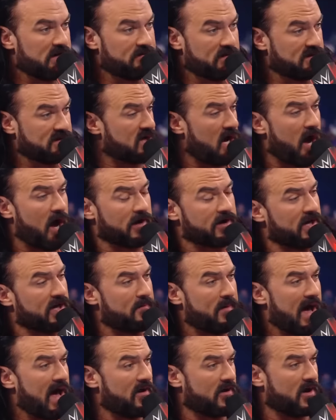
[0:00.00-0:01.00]
or even talking
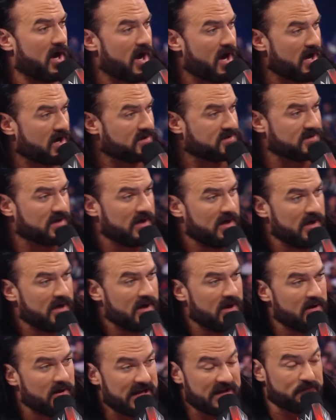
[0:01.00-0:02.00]
about us,
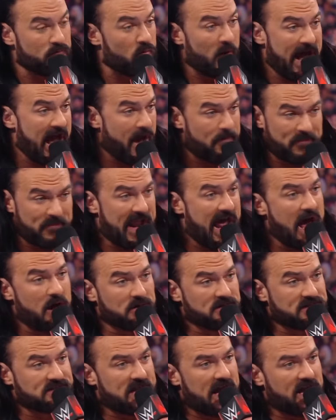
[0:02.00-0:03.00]
even what happened
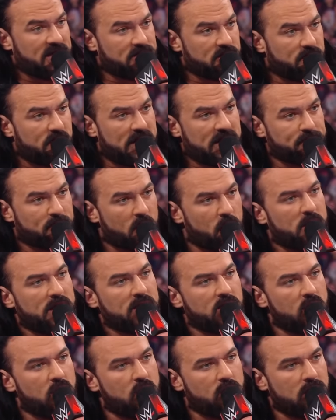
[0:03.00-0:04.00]
outside the ring, but we
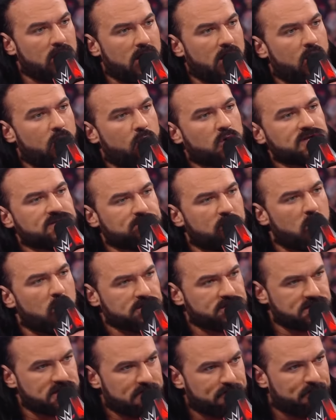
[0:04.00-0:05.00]
know what's
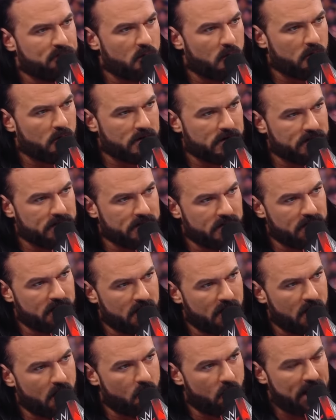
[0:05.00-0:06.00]
most important,
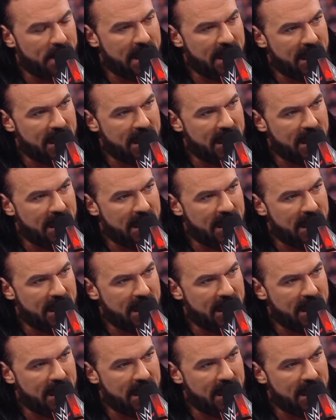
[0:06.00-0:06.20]
what